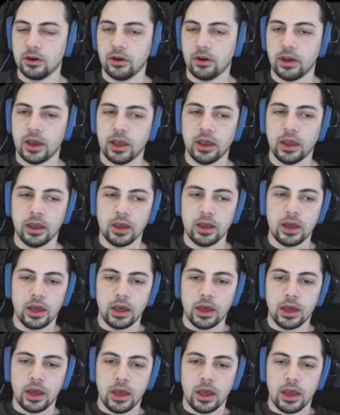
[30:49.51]
Okay,
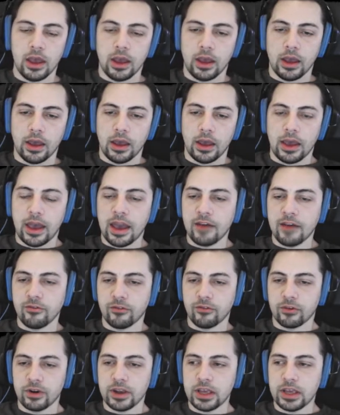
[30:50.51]

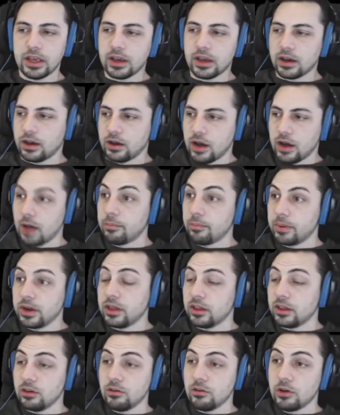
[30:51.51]
every company
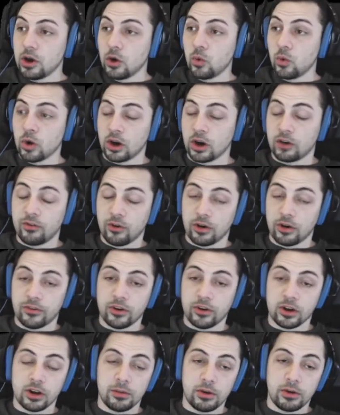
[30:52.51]
that you go work for, if
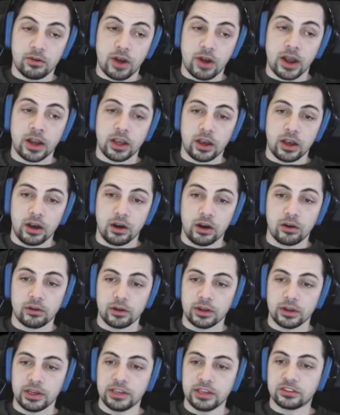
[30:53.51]
you're going to be writing code,
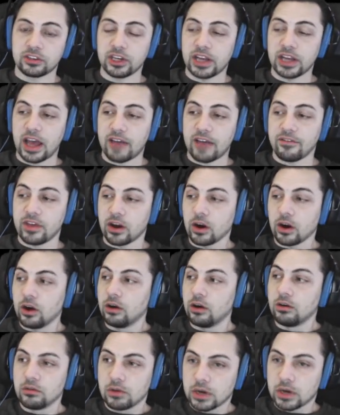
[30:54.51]
is going to have their
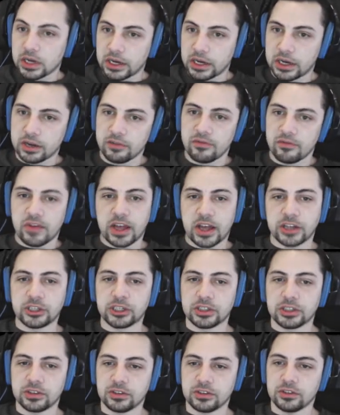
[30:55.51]
own
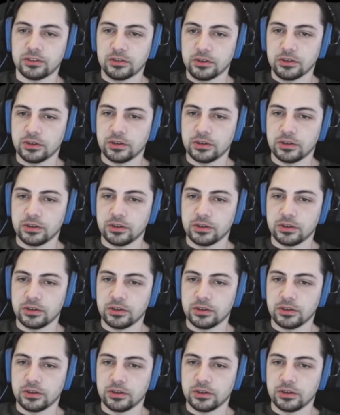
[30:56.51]
conventions.